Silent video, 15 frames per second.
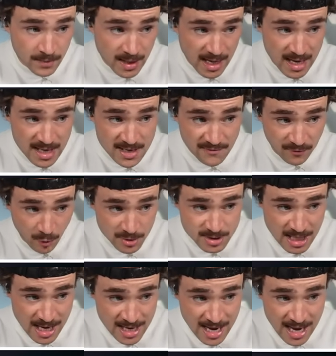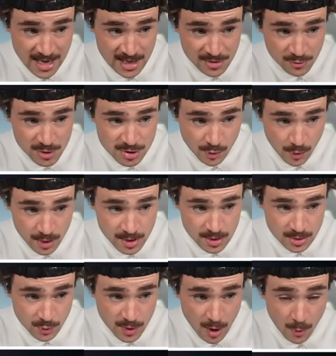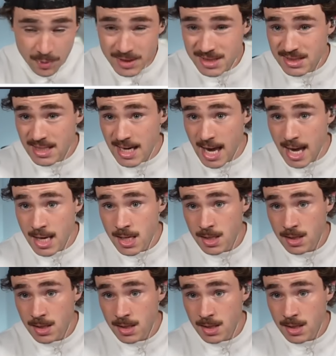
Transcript: eighty-four ten, eighty-three twenty. Do we open this today?